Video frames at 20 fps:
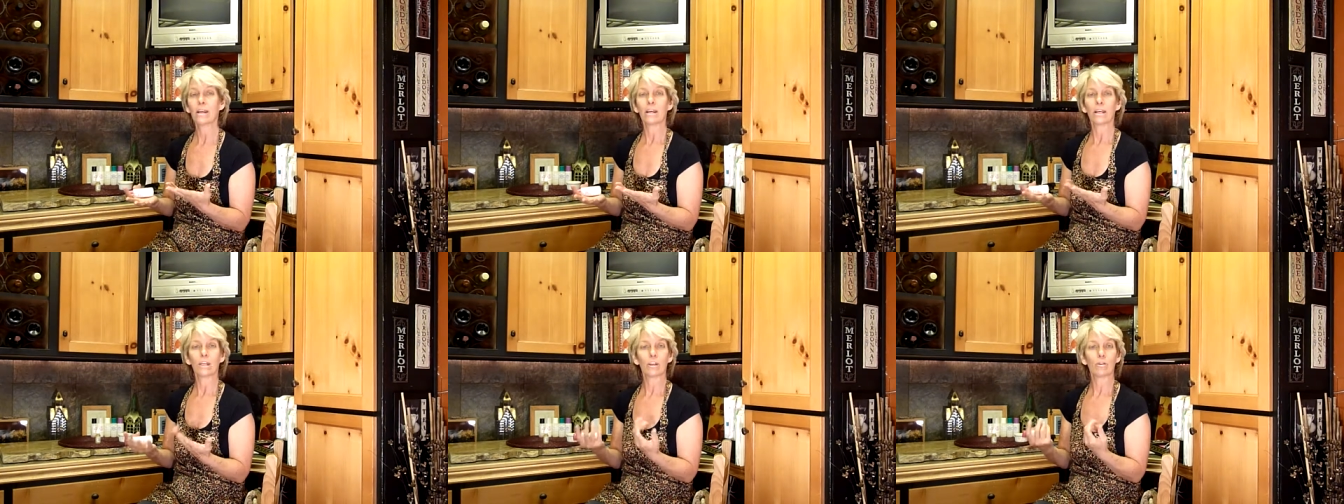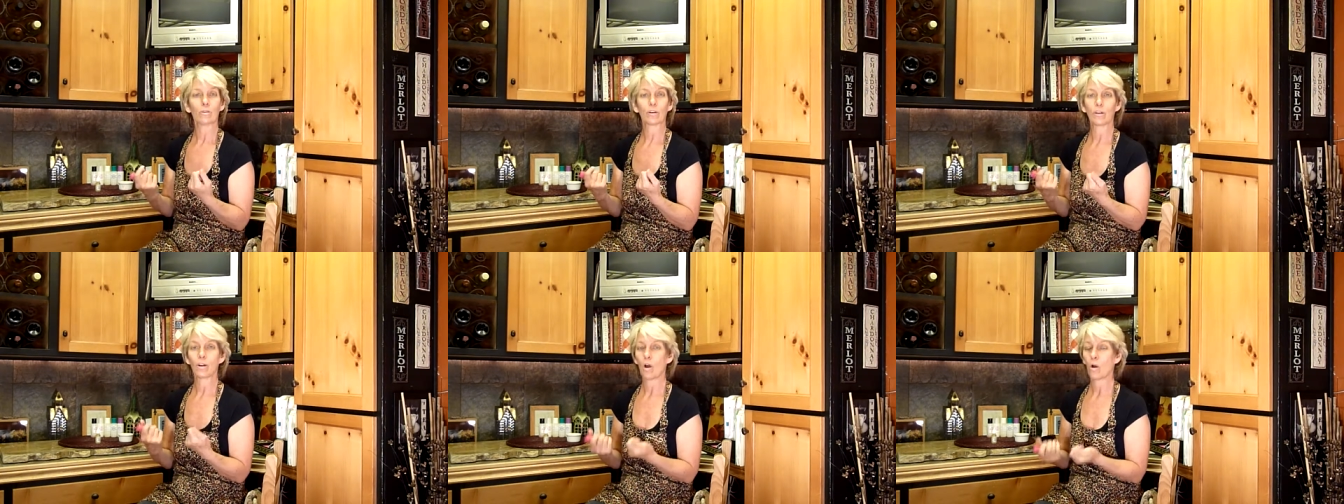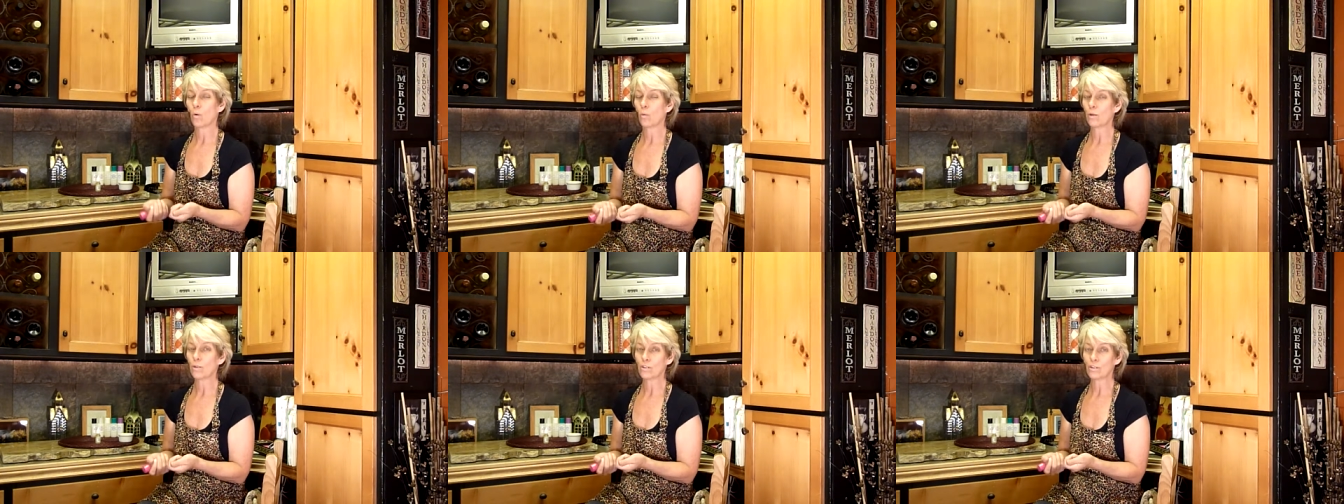You can
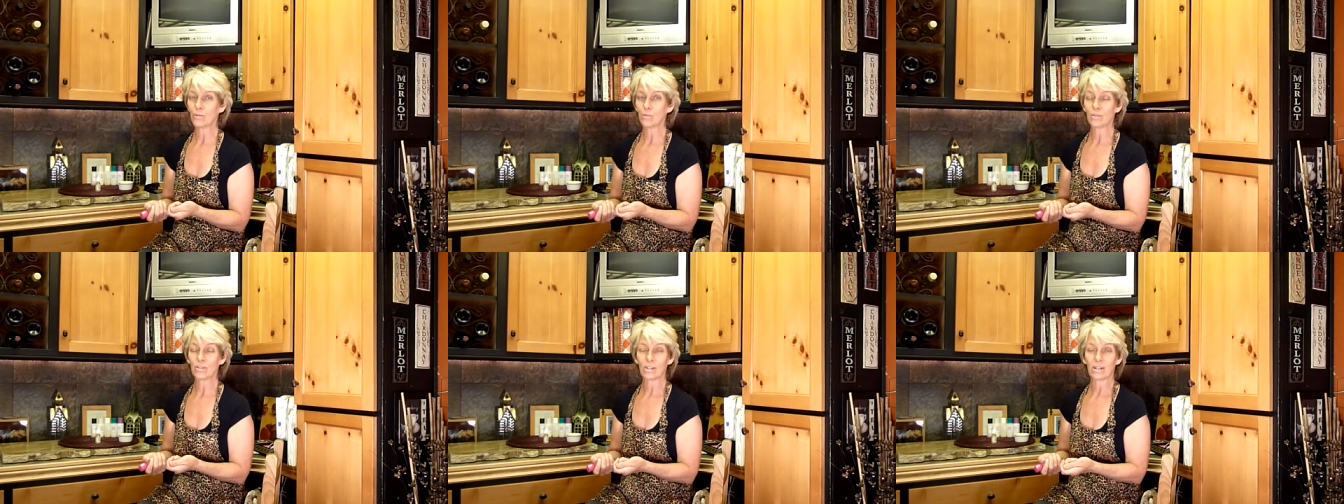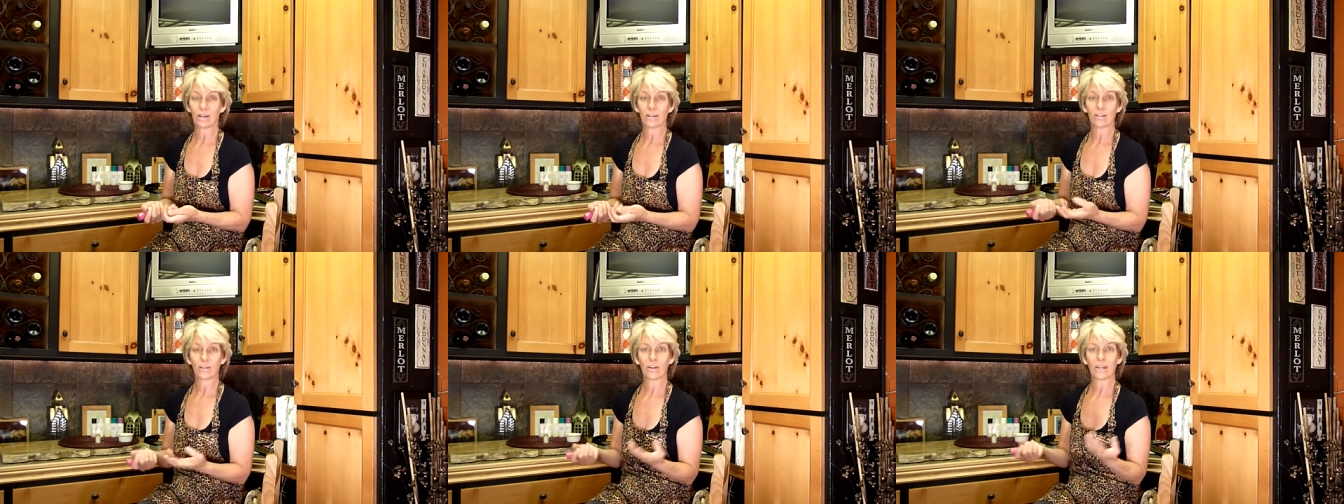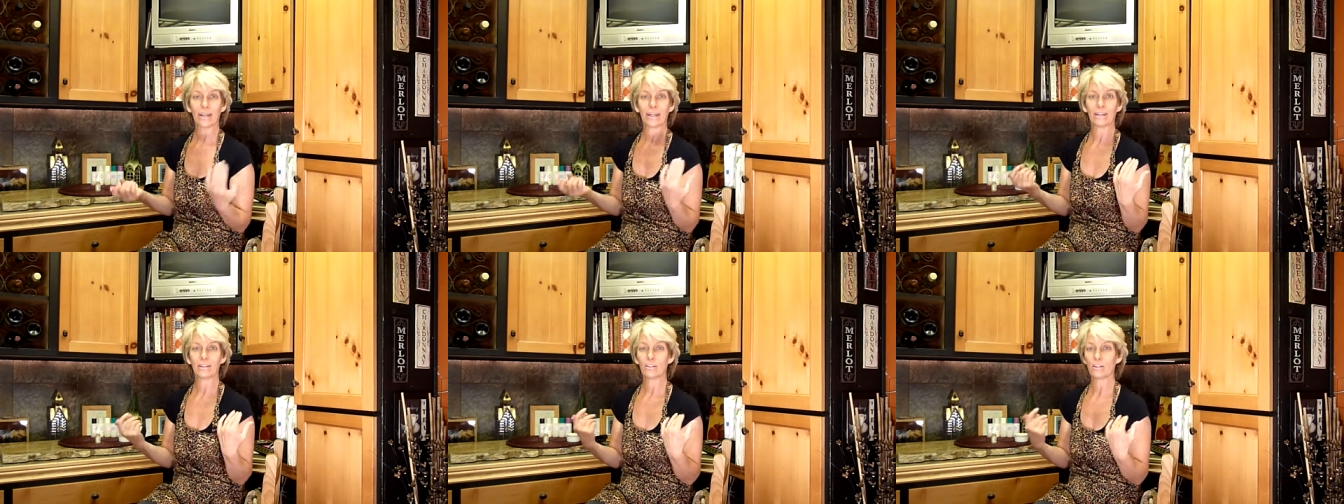always use it on your
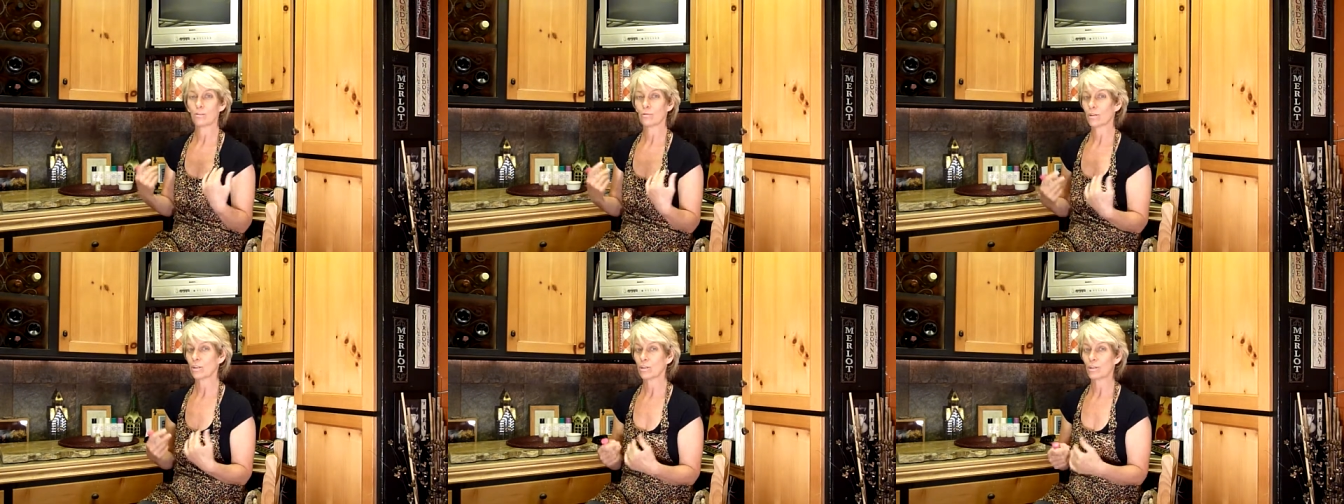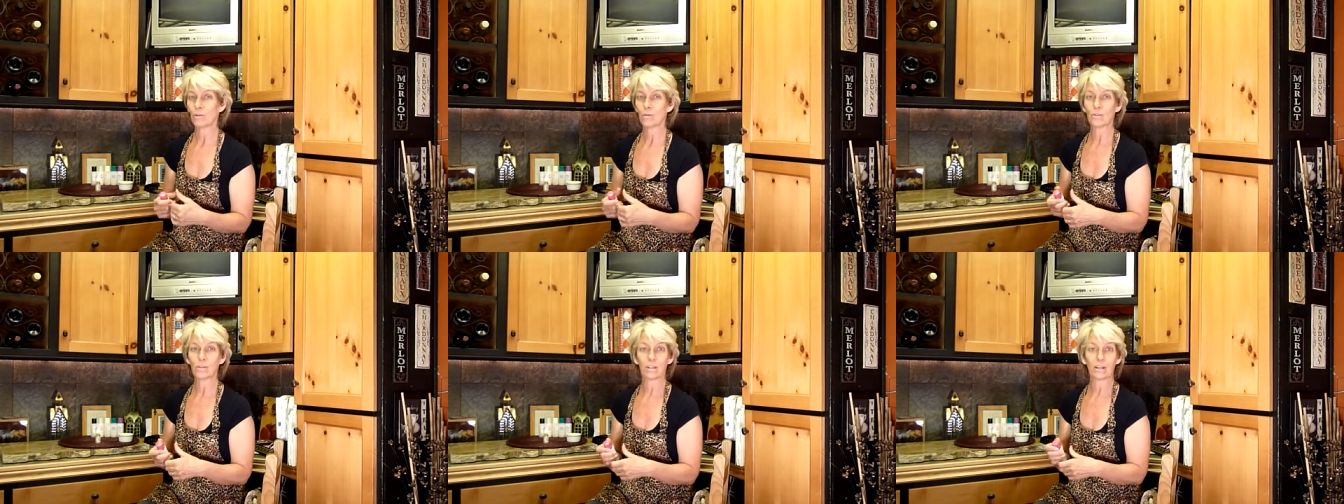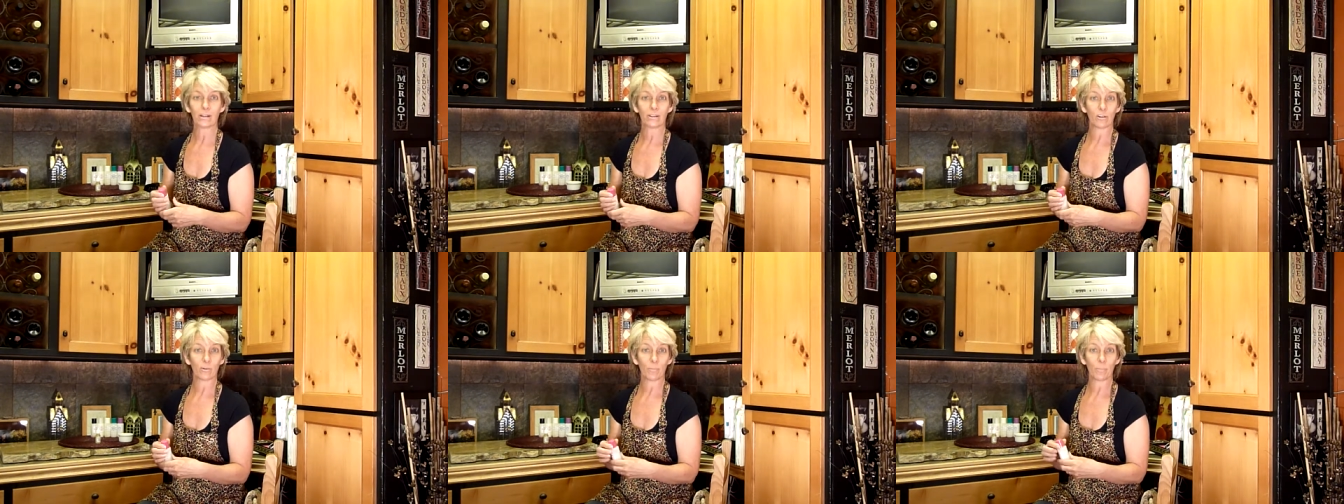hands. You can use it
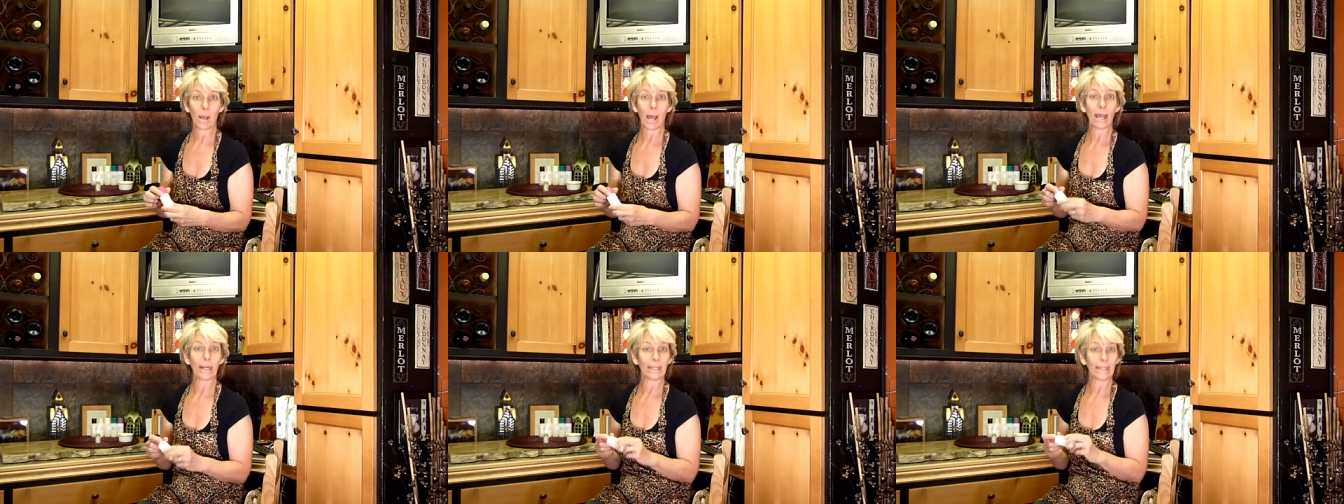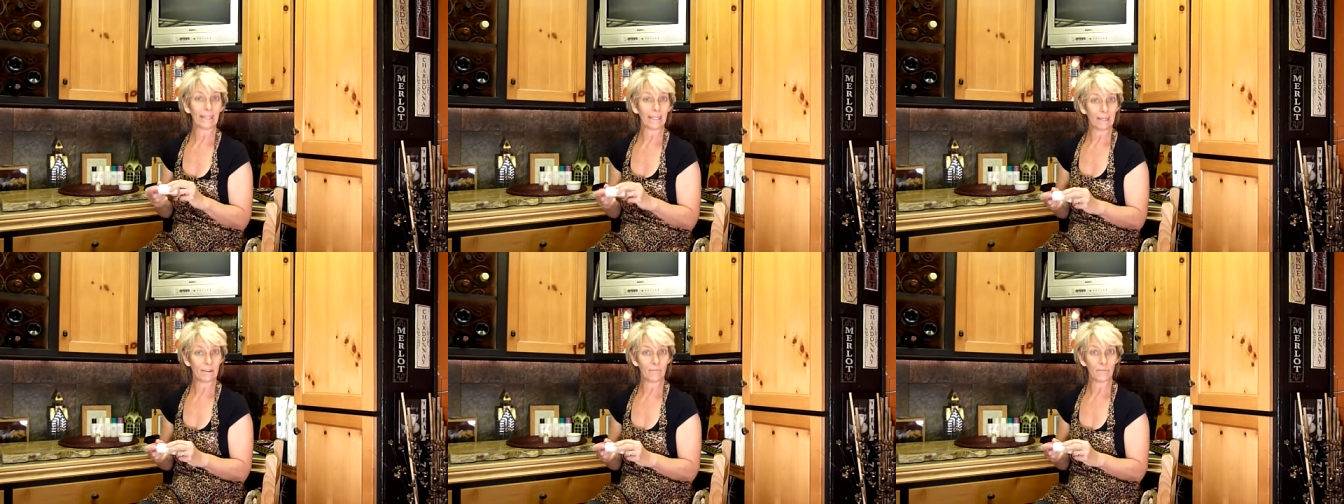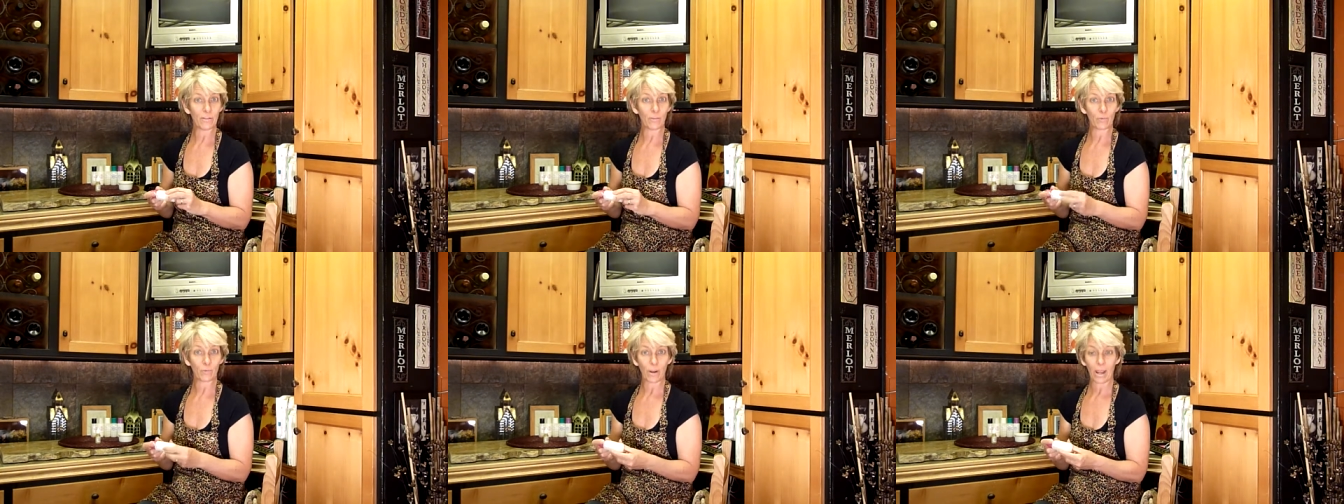on your body even
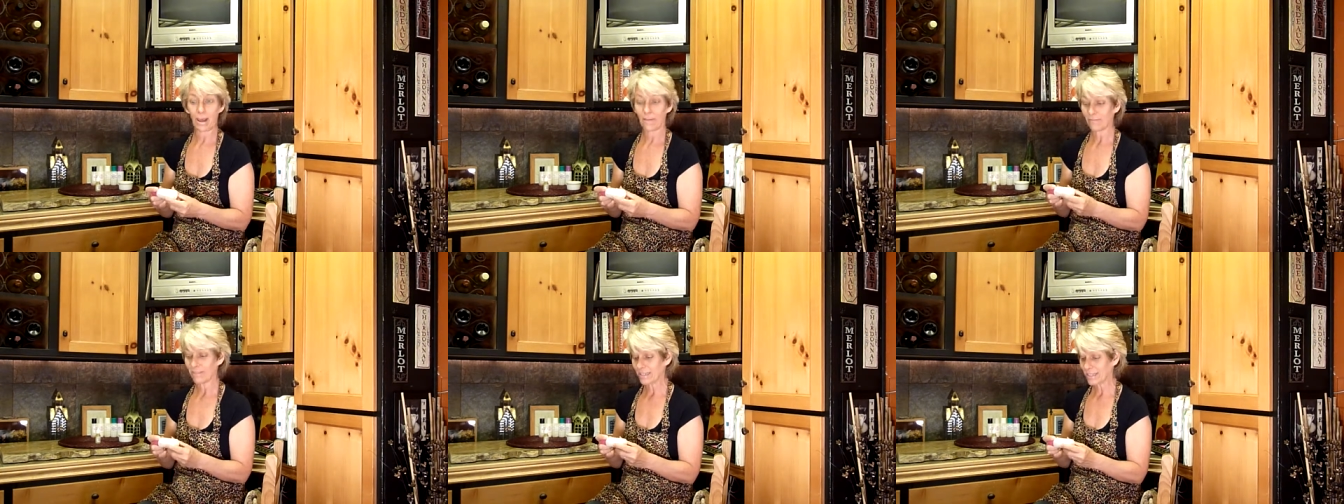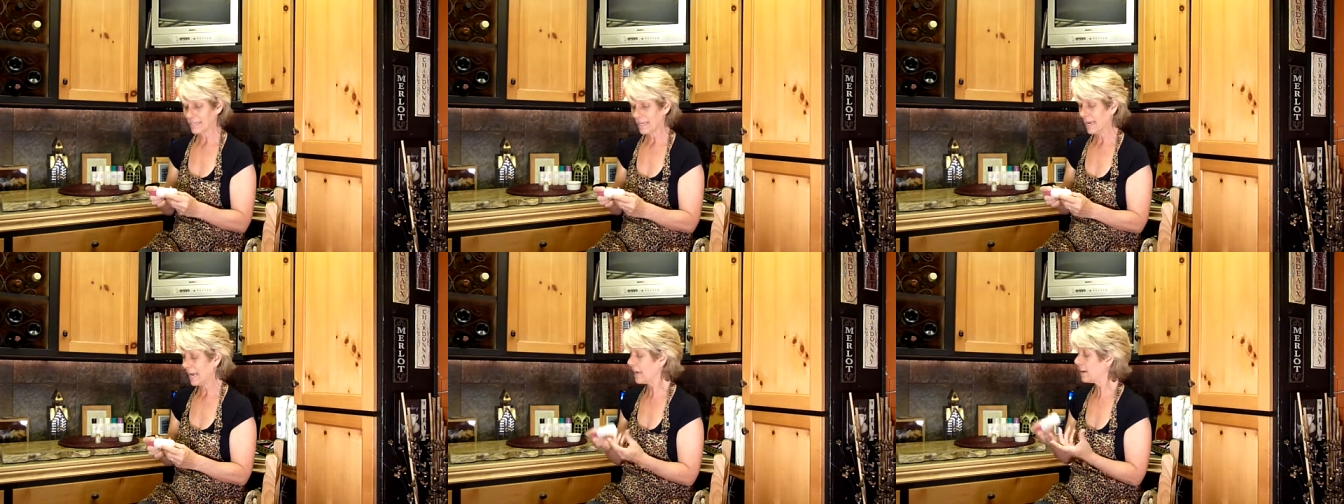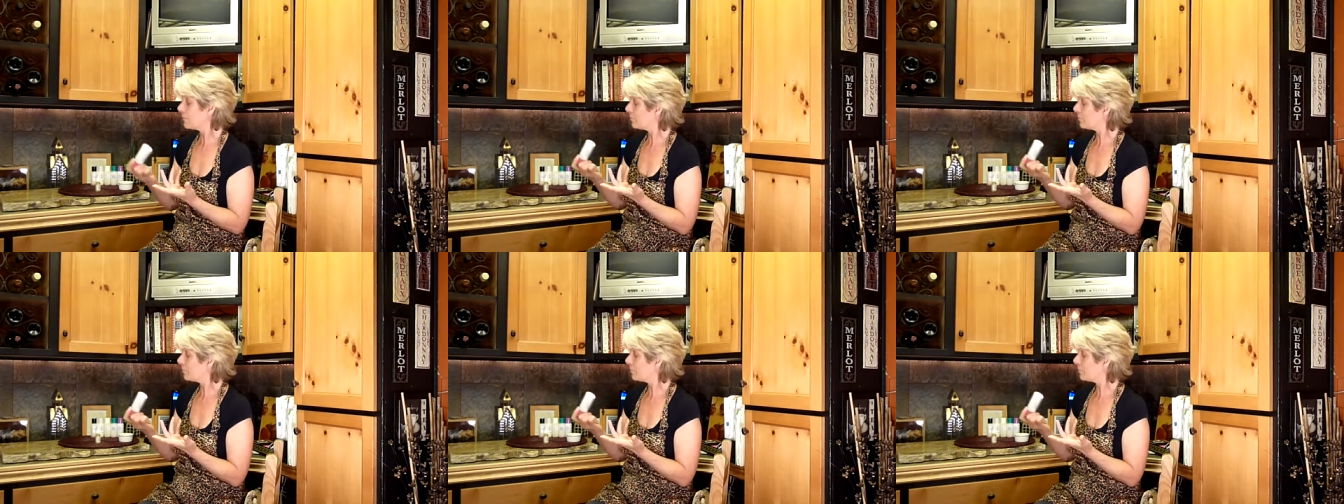throughout the day.